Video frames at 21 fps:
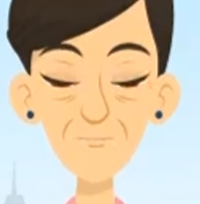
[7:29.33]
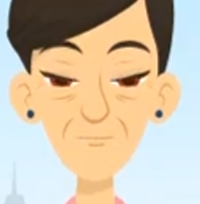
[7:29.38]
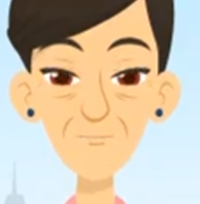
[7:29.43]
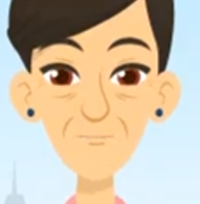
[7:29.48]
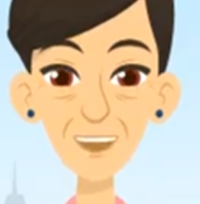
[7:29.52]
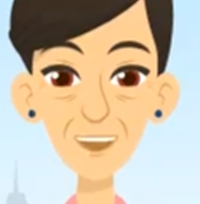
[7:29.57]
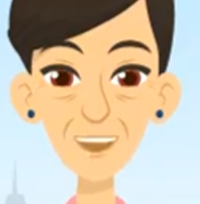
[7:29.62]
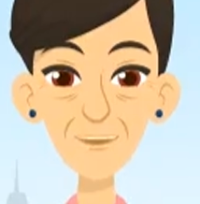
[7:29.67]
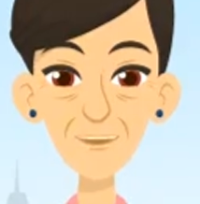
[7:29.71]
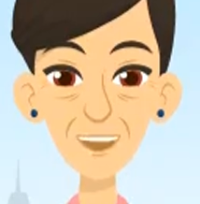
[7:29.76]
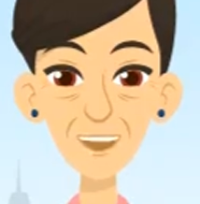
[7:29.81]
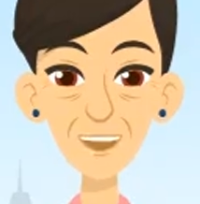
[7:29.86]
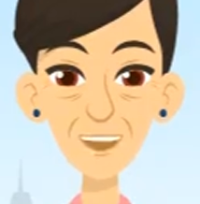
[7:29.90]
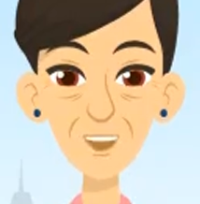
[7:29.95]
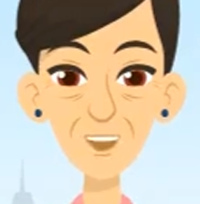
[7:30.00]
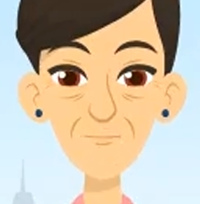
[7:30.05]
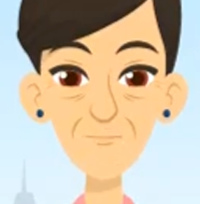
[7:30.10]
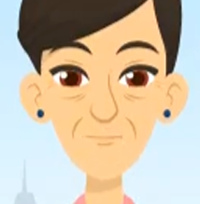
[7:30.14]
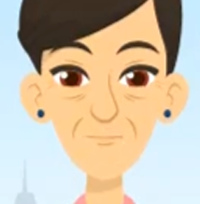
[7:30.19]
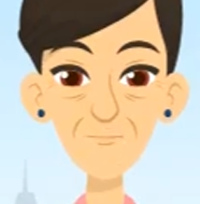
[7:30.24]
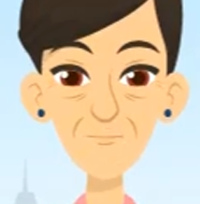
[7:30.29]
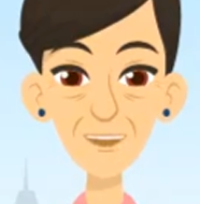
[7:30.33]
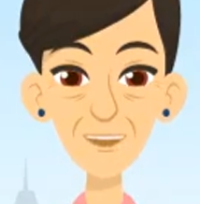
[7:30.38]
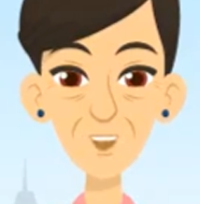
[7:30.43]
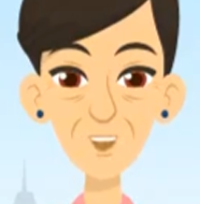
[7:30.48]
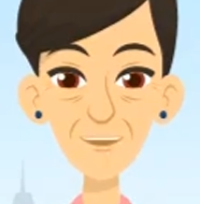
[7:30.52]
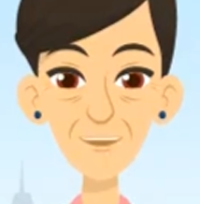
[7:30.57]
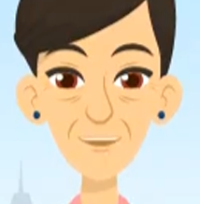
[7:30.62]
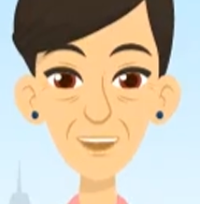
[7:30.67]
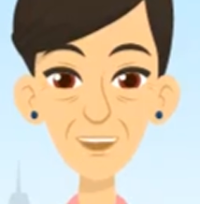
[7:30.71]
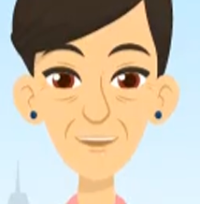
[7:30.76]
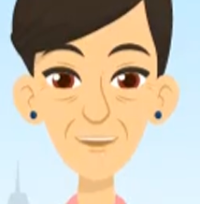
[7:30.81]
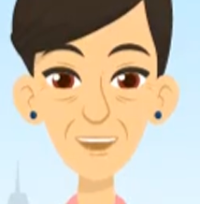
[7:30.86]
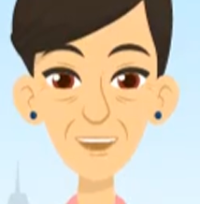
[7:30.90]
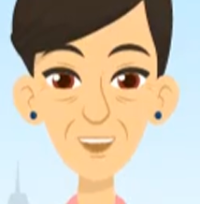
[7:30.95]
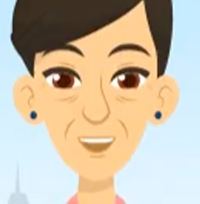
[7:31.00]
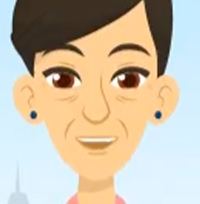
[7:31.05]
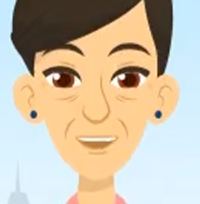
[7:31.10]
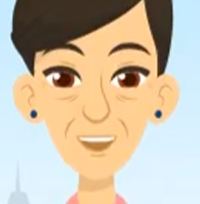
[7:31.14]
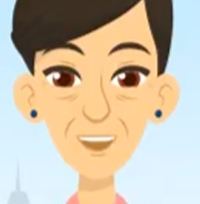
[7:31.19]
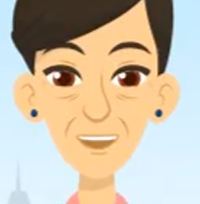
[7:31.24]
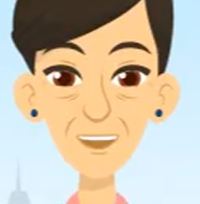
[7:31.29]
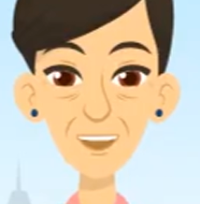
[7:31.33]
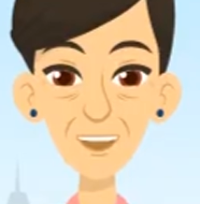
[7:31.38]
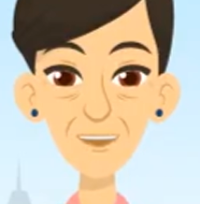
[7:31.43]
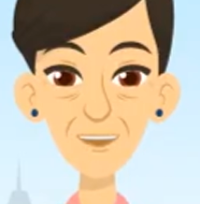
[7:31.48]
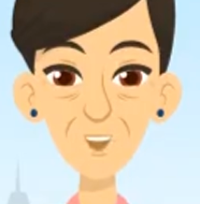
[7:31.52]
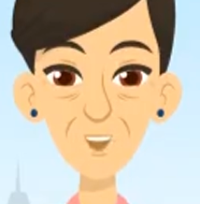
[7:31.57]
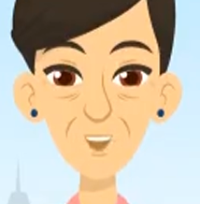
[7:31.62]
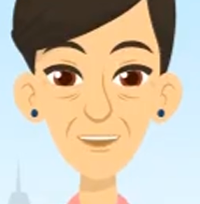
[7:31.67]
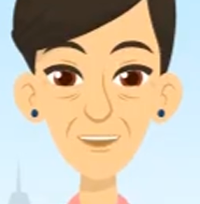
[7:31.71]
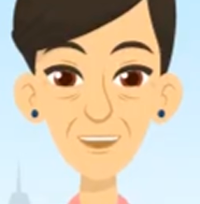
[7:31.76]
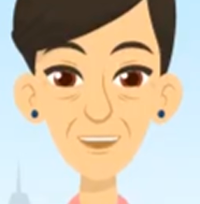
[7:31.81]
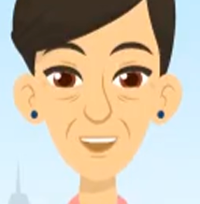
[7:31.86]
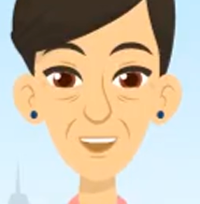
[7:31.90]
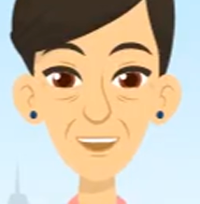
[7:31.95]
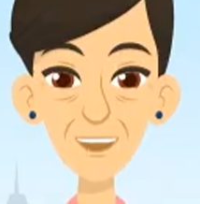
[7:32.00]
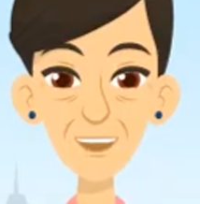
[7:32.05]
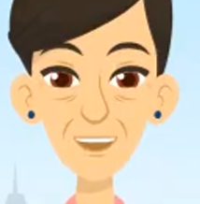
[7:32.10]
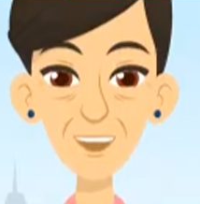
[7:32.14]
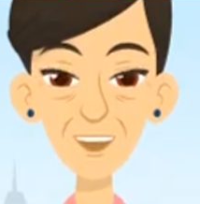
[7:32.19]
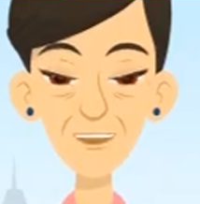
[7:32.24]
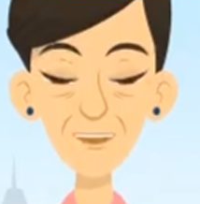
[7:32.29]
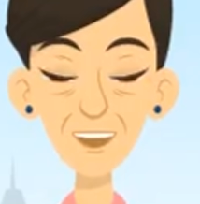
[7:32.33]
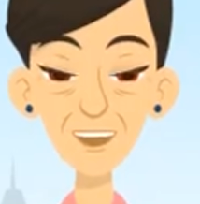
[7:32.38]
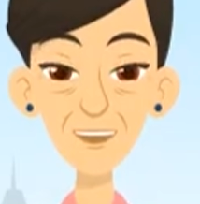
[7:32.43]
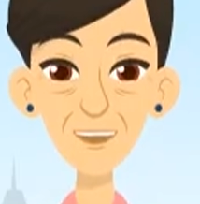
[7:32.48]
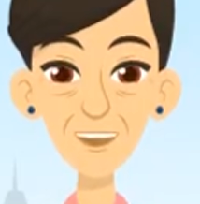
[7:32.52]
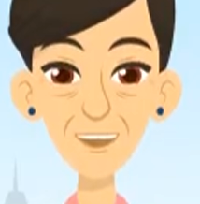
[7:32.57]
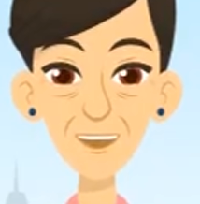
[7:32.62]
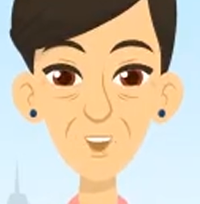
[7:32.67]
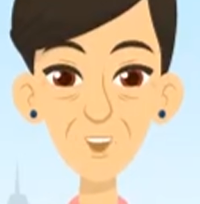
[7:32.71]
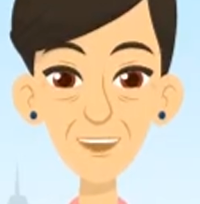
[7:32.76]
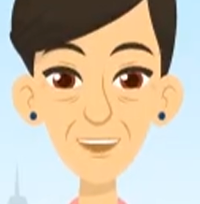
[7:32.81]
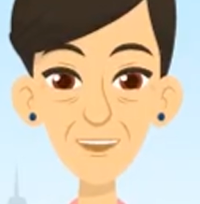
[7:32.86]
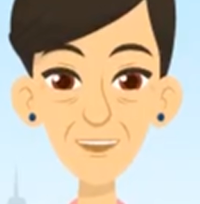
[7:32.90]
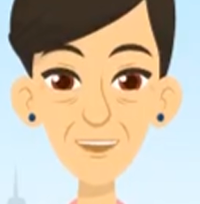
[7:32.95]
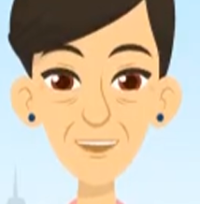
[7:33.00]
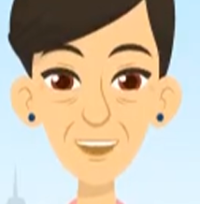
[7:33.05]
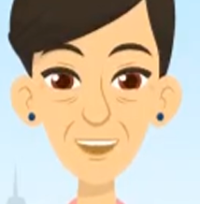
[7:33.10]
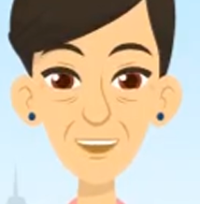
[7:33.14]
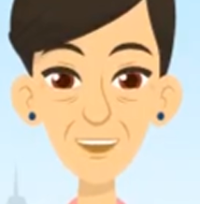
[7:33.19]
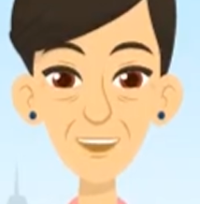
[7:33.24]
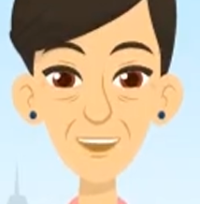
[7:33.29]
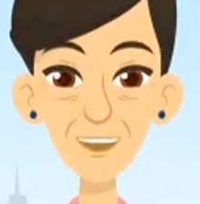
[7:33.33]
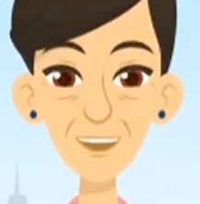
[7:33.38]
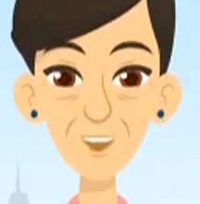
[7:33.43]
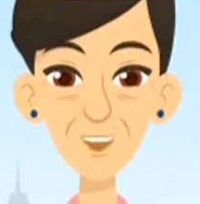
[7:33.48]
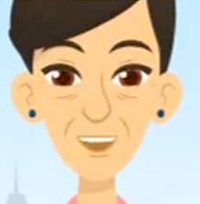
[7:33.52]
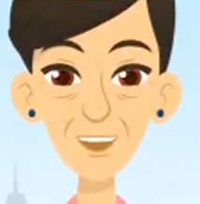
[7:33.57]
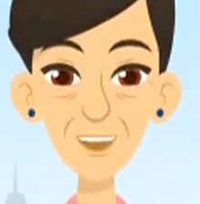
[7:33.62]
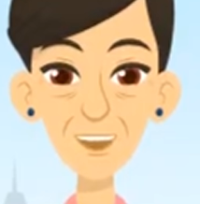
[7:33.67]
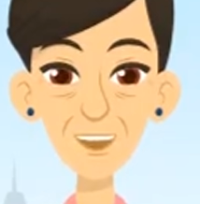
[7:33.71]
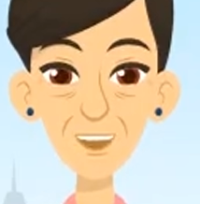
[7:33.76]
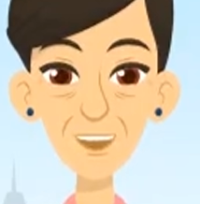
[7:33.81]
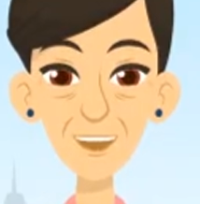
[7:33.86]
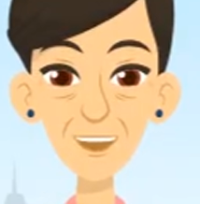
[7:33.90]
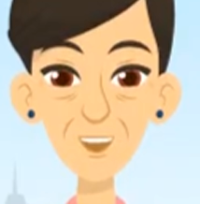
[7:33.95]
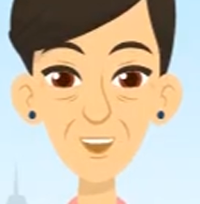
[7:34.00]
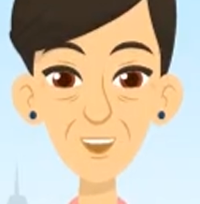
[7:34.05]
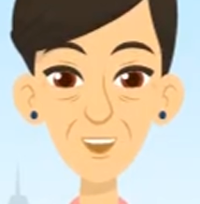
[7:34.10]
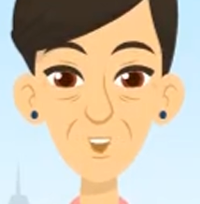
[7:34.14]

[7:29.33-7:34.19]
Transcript: Thus, the Congress has the sole power to establish federal government offices.